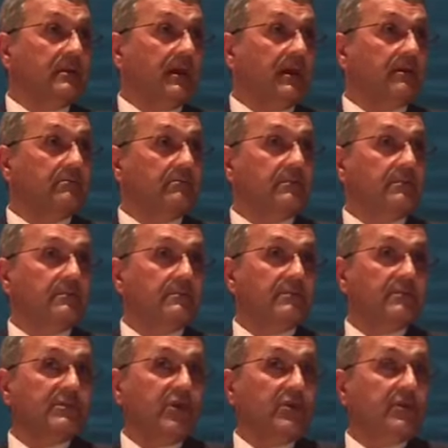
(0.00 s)
and
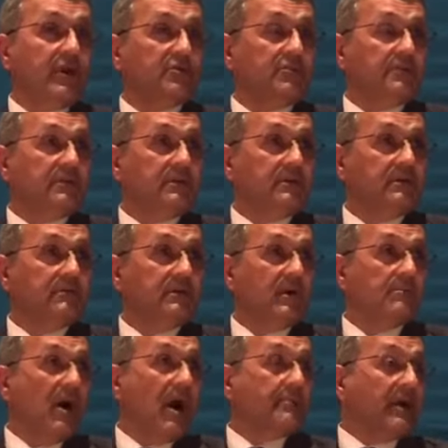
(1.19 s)
turned out to be a
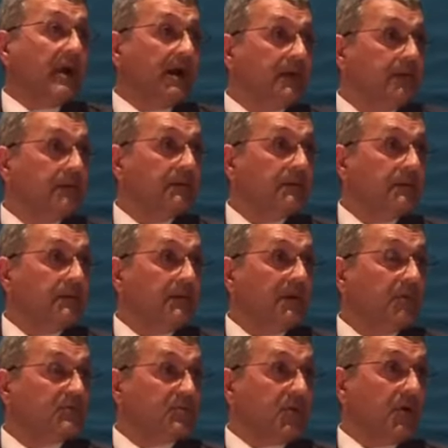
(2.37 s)
mob guy that
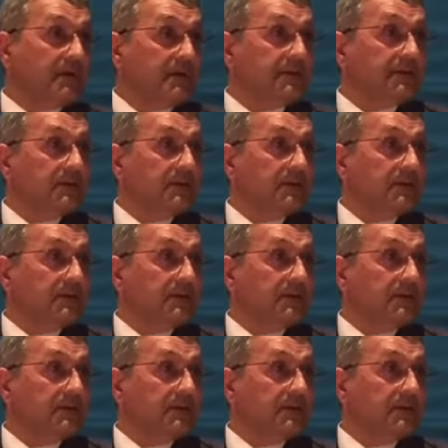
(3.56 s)
was brought in.